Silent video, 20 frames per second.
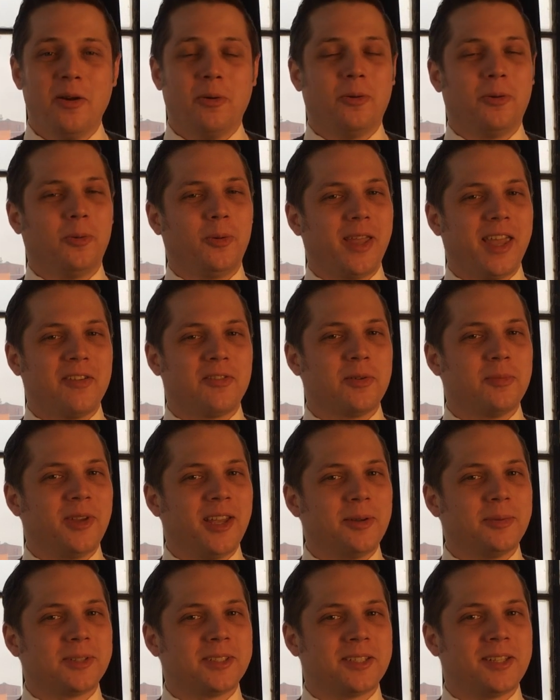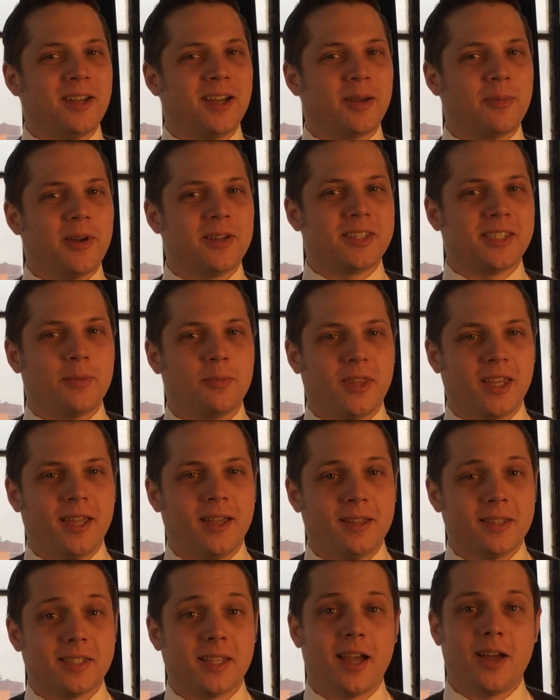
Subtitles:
will we ever be able to talk about something else?